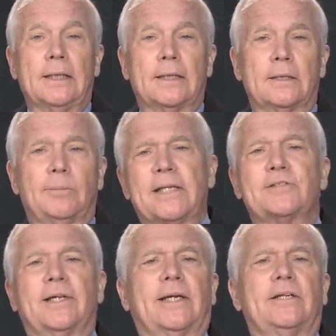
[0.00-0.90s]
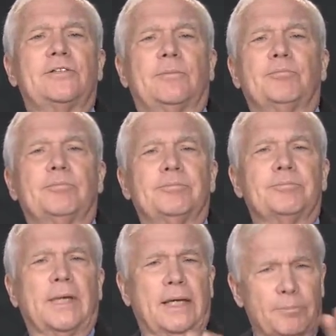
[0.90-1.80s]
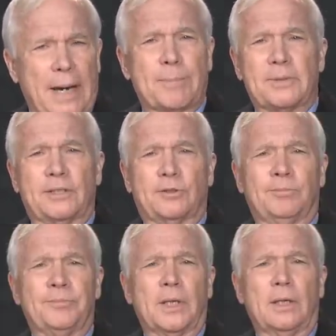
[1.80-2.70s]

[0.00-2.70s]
the best thing is that in baptism,